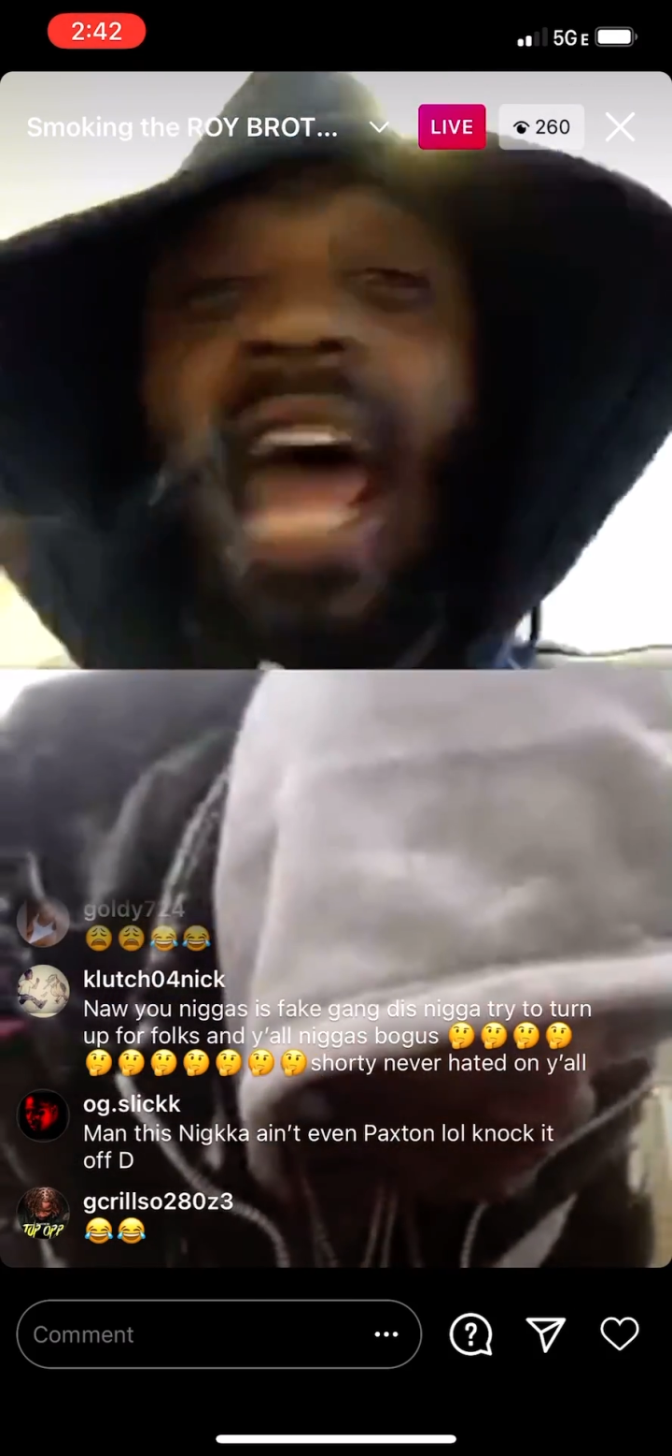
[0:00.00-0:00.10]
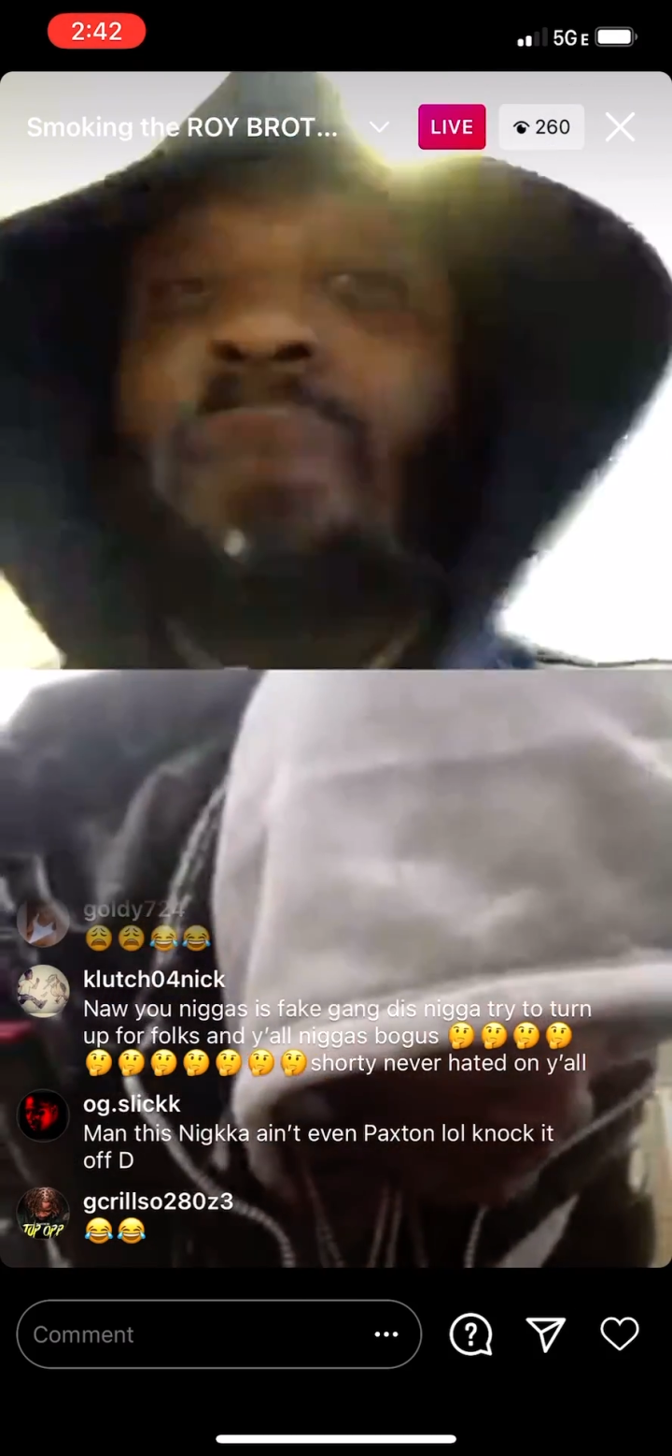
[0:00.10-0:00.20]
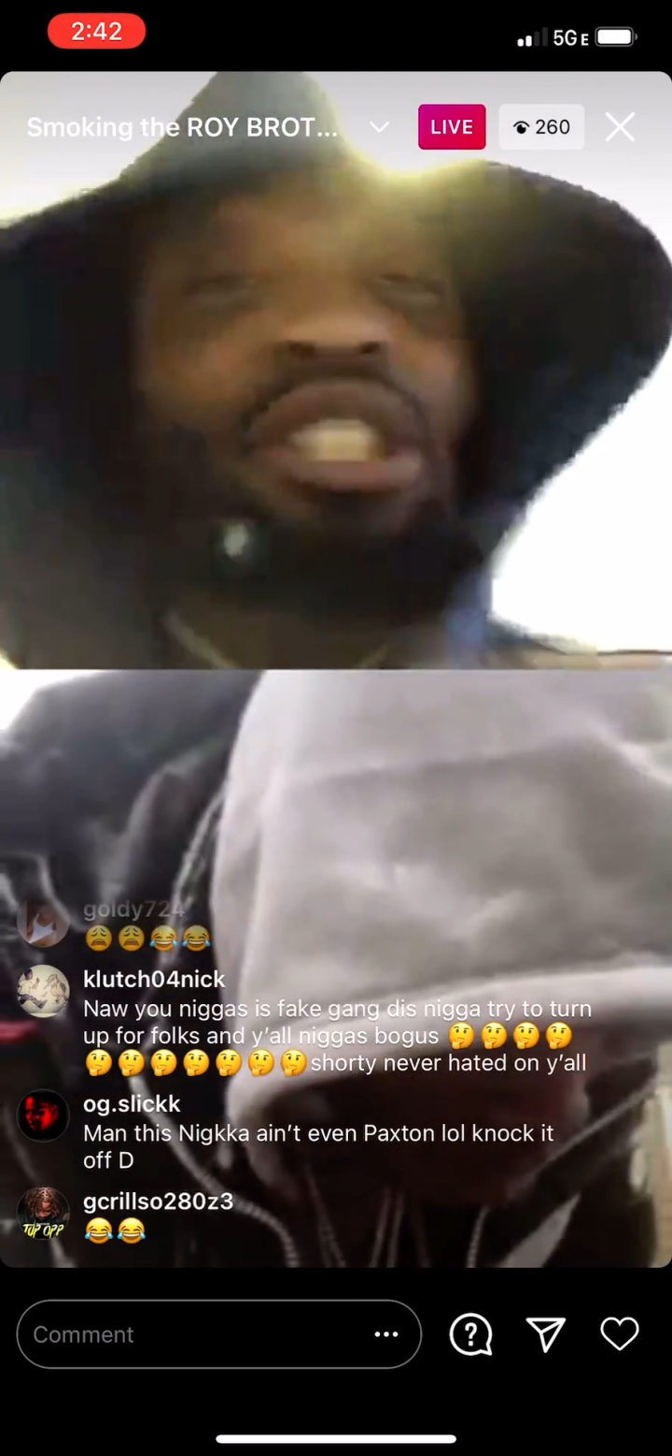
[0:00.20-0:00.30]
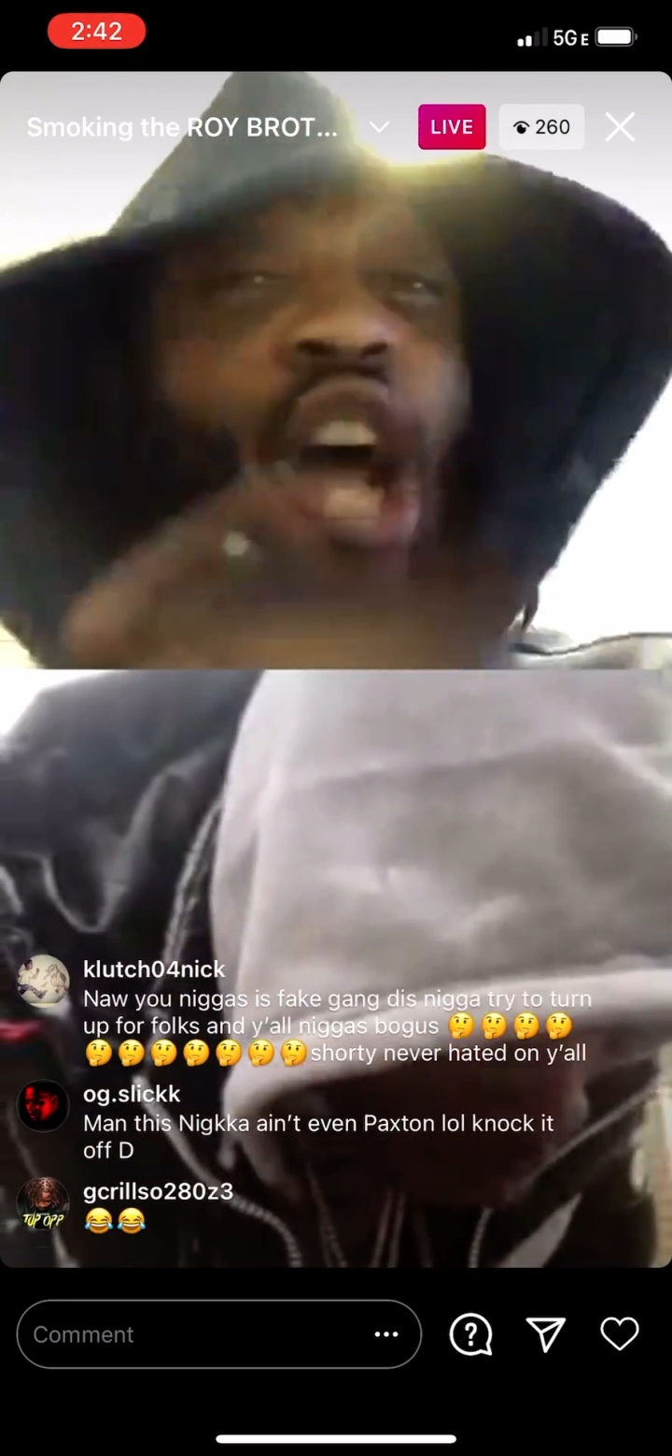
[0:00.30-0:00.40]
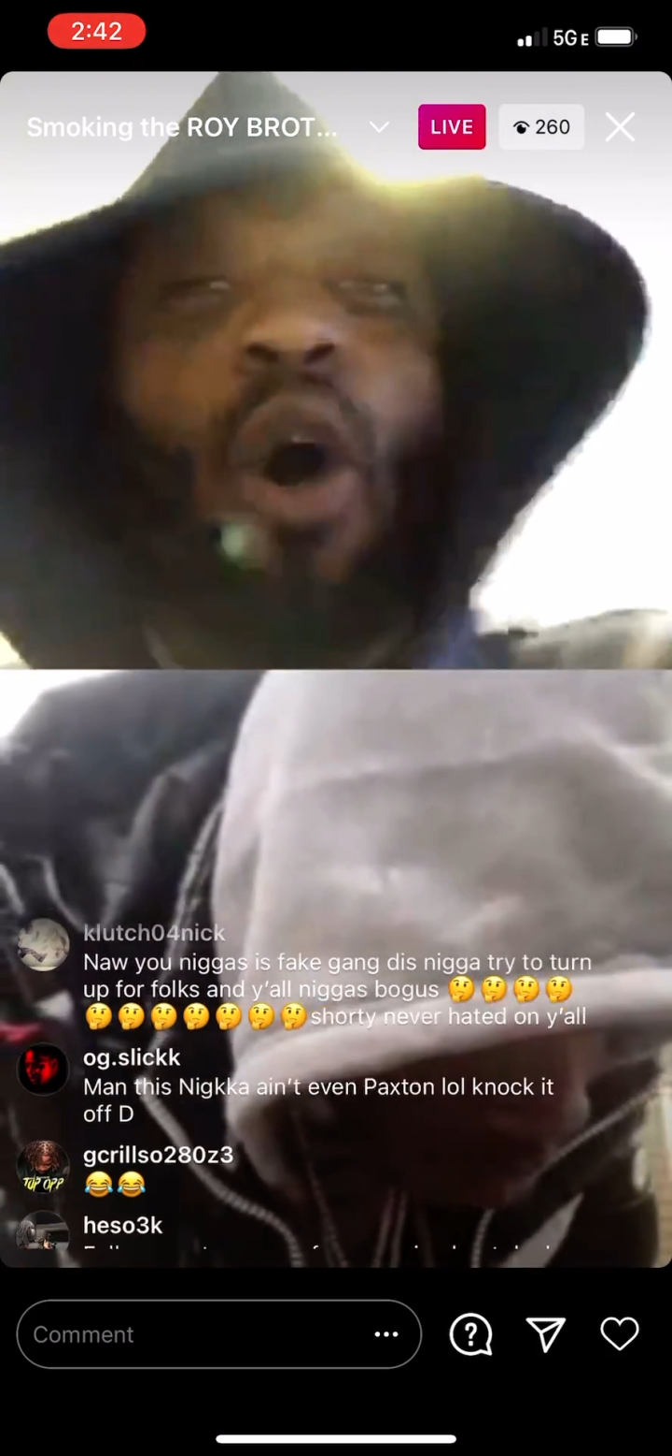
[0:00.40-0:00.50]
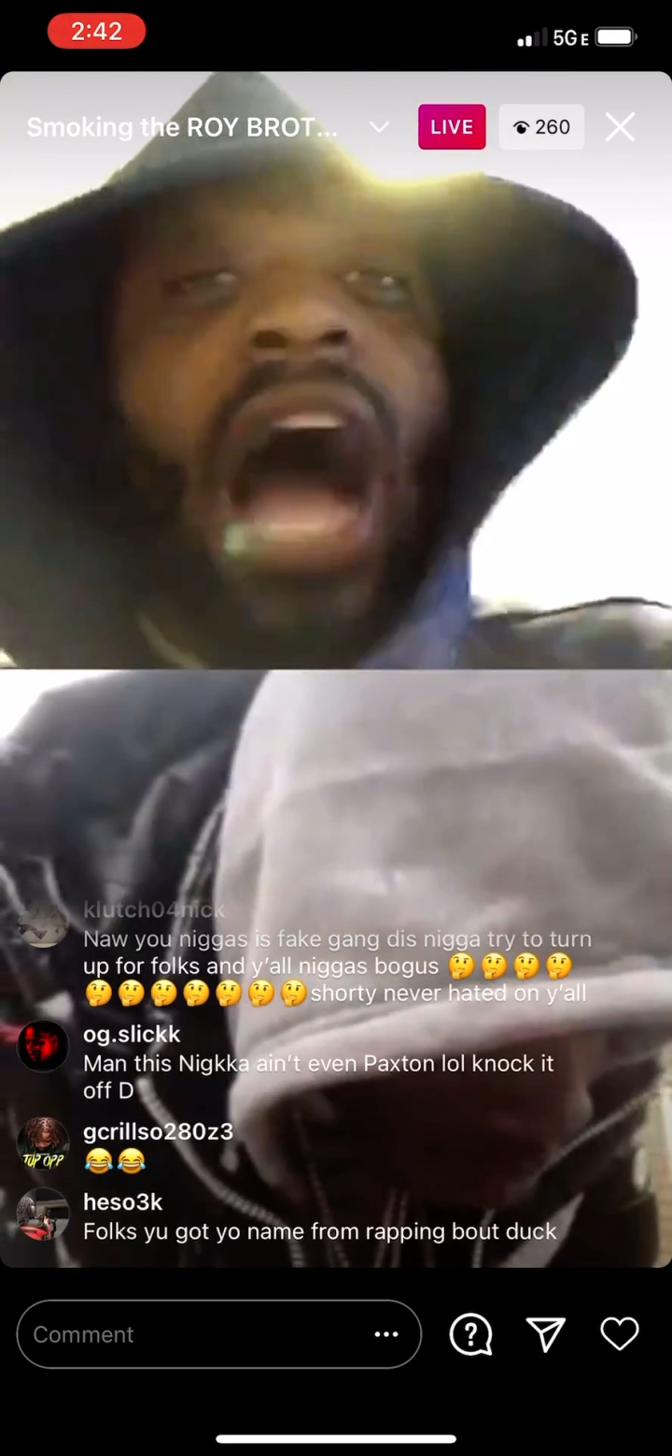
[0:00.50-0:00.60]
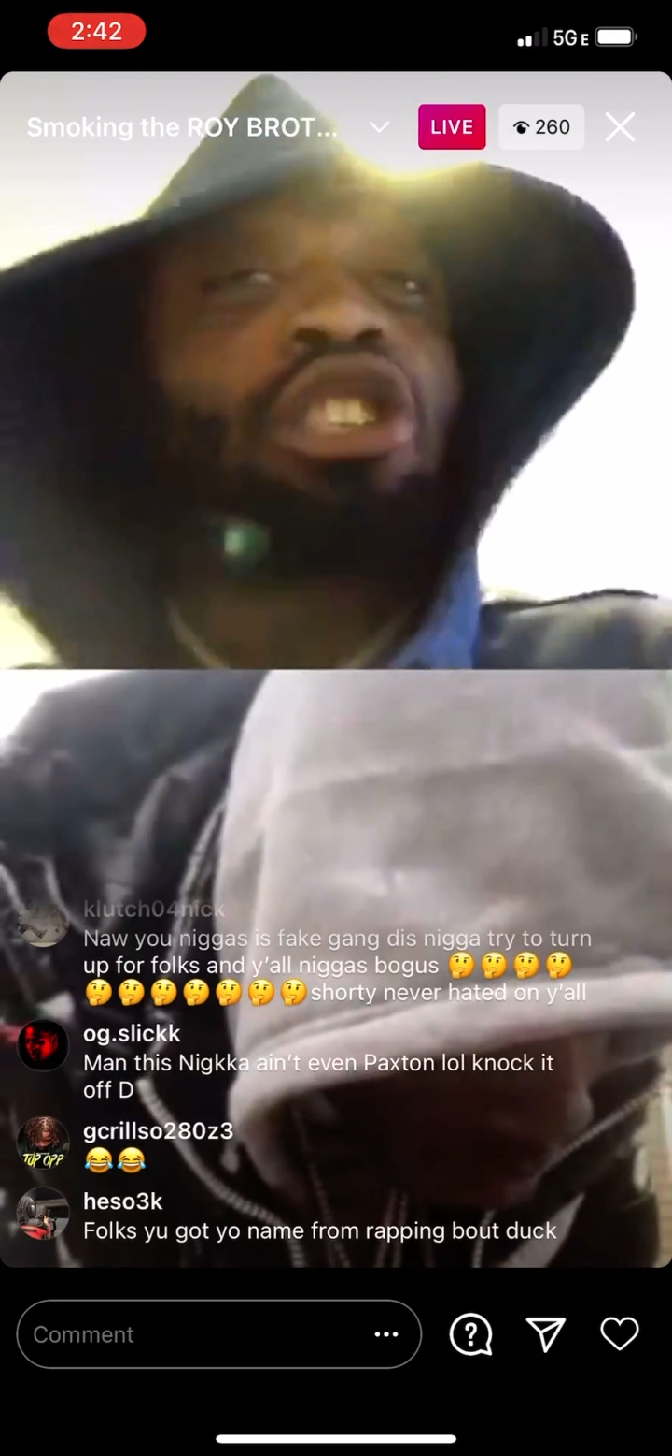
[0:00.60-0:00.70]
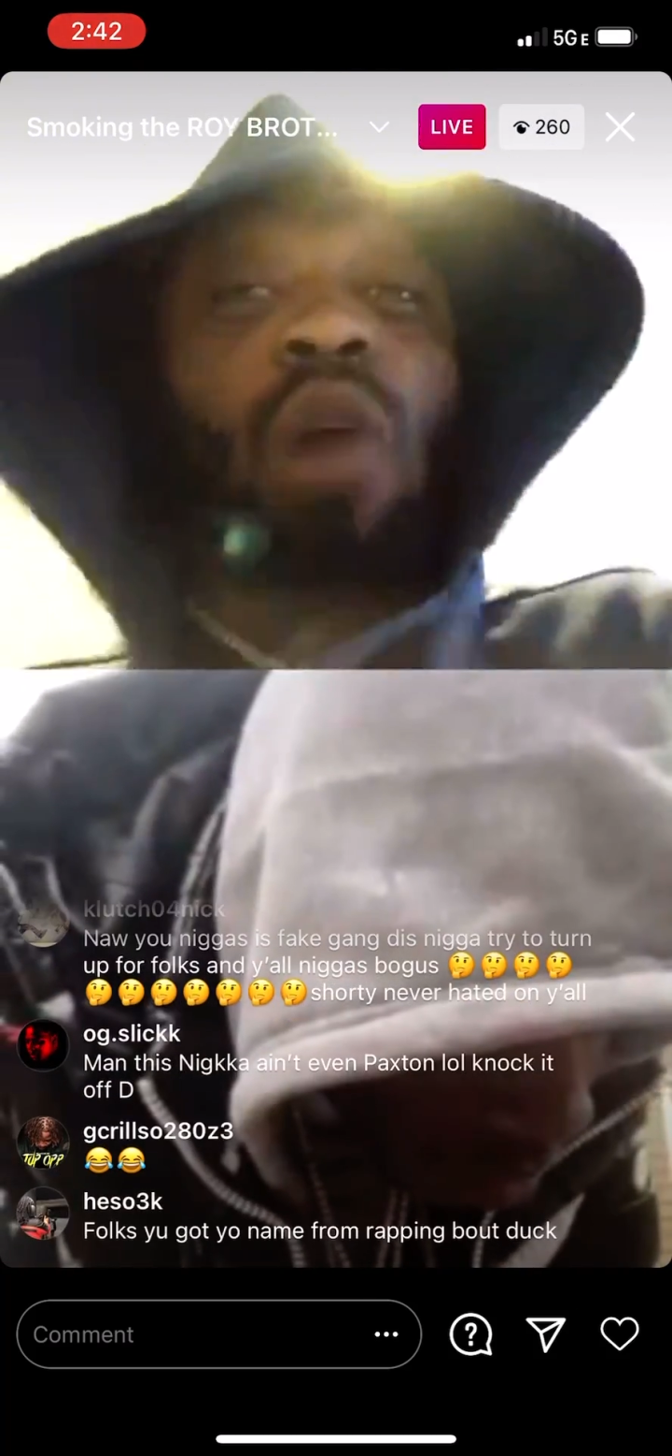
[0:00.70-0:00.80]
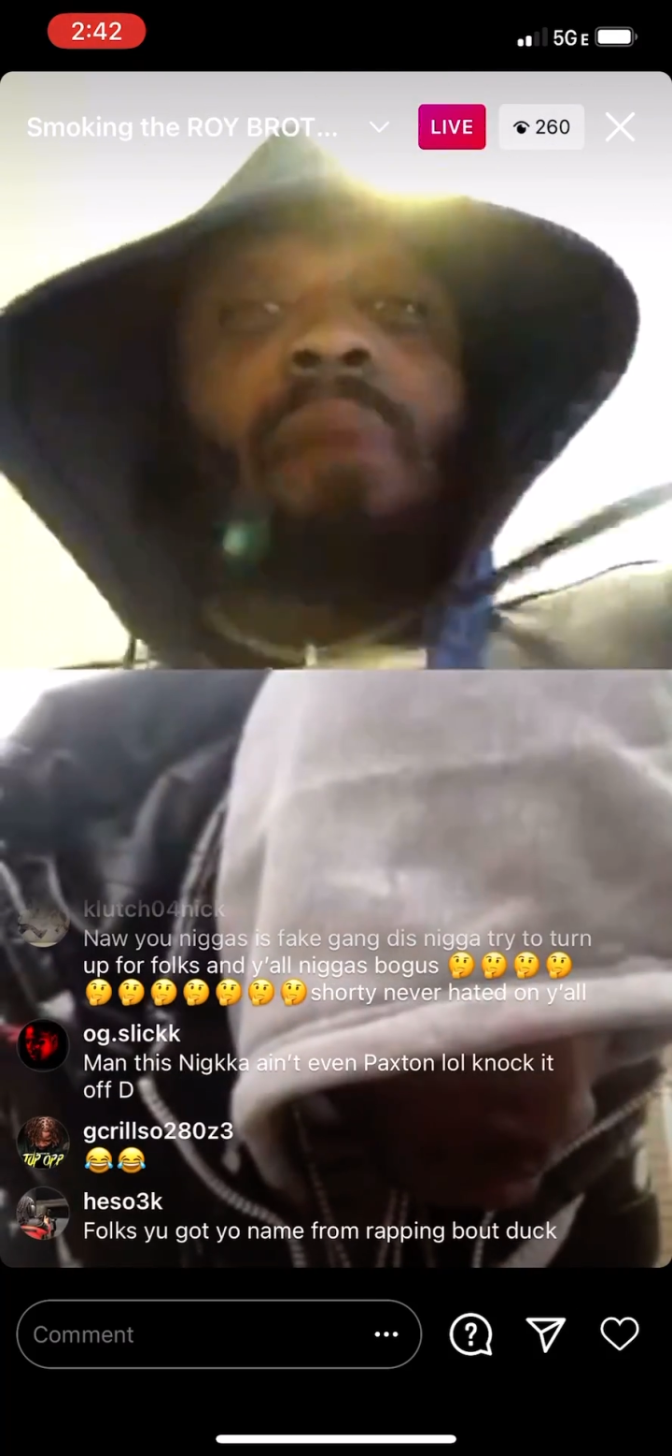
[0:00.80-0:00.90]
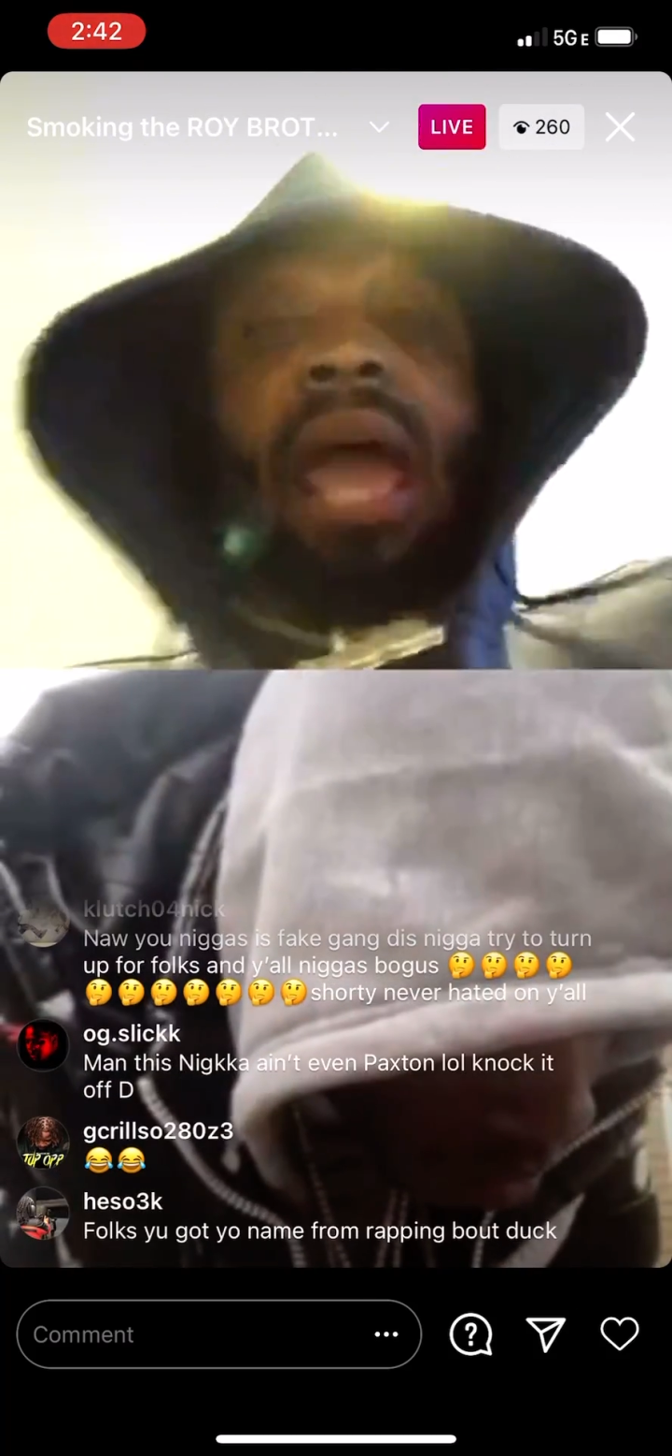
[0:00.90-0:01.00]
were so I
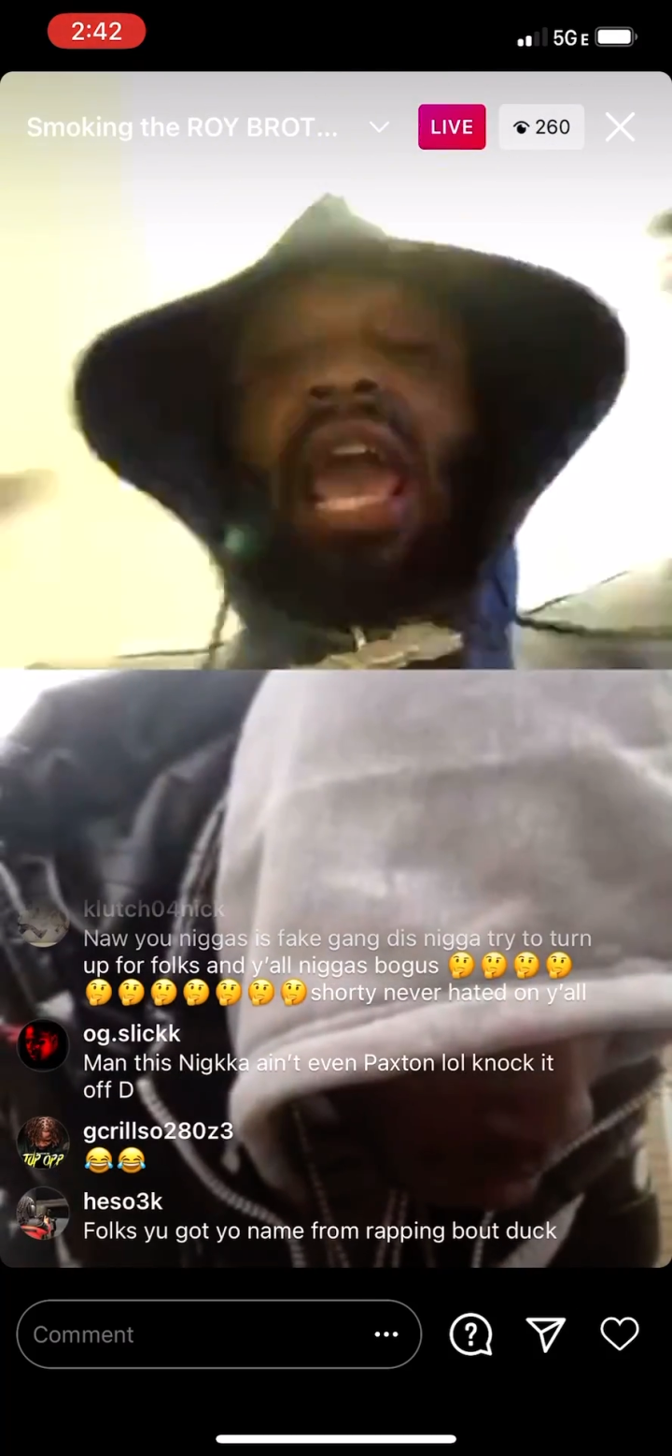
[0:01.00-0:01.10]
dropped